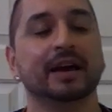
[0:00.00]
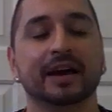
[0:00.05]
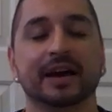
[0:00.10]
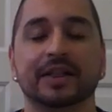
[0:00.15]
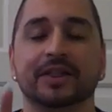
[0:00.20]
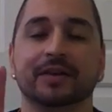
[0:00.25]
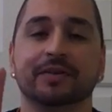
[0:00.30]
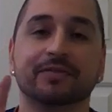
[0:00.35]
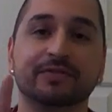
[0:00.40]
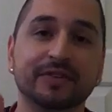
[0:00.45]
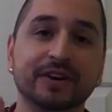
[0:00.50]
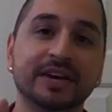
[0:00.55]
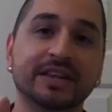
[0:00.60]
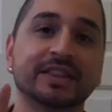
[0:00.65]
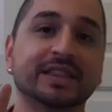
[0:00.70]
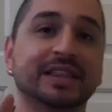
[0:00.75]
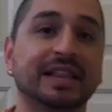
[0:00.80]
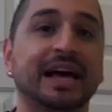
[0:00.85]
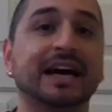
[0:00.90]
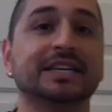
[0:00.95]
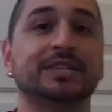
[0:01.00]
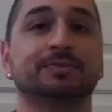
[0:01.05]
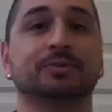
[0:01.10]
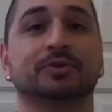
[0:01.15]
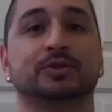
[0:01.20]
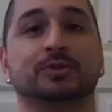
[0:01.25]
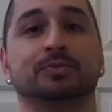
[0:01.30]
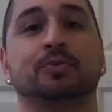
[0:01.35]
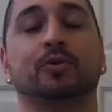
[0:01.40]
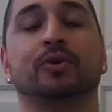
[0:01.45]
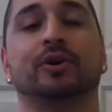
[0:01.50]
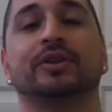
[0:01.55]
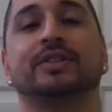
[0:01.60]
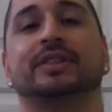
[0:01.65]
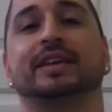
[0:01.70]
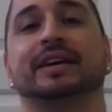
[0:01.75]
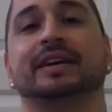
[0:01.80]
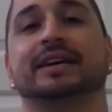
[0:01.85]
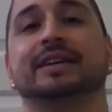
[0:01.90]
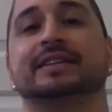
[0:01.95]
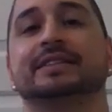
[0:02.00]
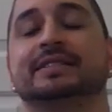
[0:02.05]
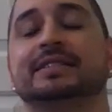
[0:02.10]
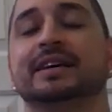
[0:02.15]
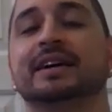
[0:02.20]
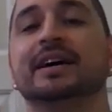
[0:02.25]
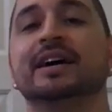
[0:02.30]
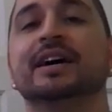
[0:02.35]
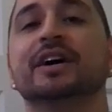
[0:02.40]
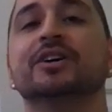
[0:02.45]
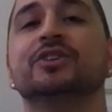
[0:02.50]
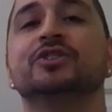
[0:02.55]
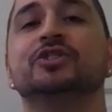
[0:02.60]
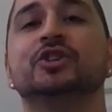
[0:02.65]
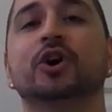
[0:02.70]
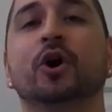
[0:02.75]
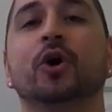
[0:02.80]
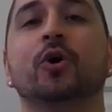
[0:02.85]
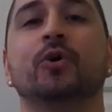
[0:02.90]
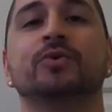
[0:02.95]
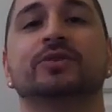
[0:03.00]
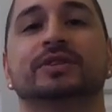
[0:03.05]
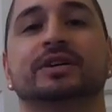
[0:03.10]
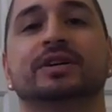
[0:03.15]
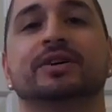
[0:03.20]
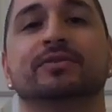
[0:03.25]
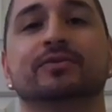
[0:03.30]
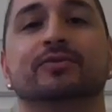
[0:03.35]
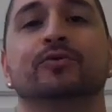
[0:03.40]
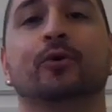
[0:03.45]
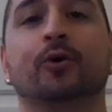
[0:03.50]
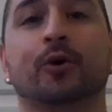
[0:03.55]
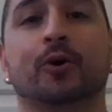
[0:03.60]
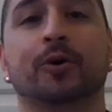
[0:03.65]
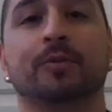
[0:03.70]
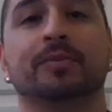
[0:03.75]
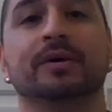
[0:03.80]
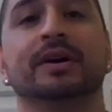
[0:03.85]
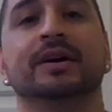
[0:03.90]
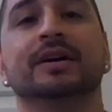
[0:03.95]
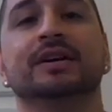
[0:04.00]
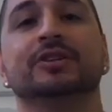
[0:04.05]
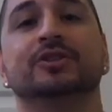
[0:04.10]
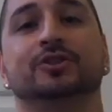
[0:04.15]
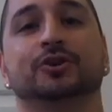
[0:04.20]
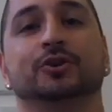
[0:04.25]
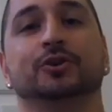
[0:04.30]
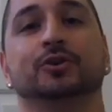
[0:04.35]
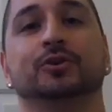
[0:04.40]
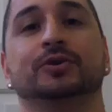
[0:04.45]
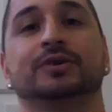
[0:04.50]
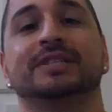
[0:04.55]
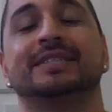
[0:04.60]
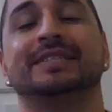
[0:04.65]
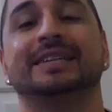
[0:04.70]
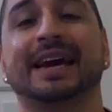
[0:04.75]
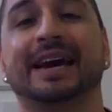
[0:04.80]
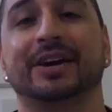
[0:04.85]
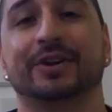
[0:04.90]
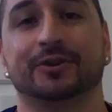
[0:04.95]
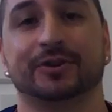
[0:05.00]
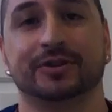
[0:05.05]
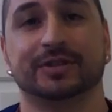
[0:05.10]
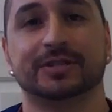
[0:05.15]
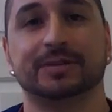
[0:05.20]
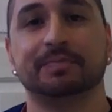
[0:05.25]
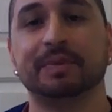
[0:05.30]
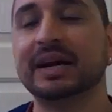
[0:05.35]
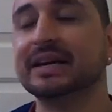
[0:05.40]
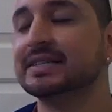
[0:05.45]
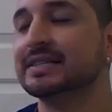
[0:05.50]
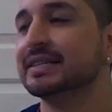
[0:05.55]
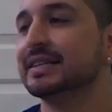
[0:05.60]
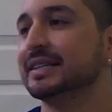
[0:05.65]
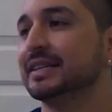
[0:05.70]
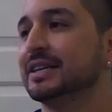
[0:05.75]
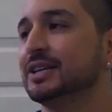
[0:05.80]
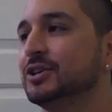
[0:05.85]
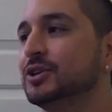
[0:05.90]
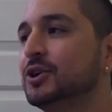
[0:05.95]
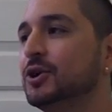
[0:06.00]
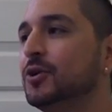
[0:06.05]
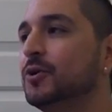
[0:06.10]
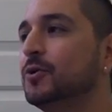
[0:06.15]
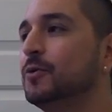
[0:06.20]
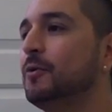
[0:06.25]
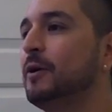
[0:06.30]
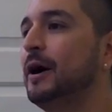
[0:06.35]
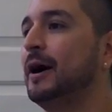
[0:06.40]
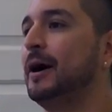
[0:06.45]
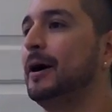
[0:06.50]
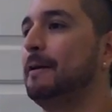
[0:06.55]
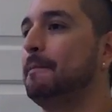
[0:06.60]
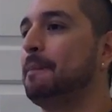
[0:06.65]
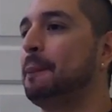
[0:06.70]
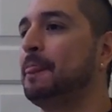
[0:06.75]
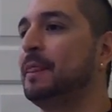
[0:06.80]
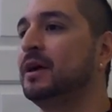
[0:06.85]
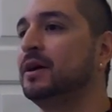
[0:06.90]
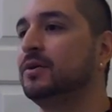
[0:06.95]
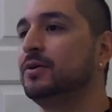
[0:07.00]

And the fifth, last most important thing is don't conform to standards. Basically, you know, uh,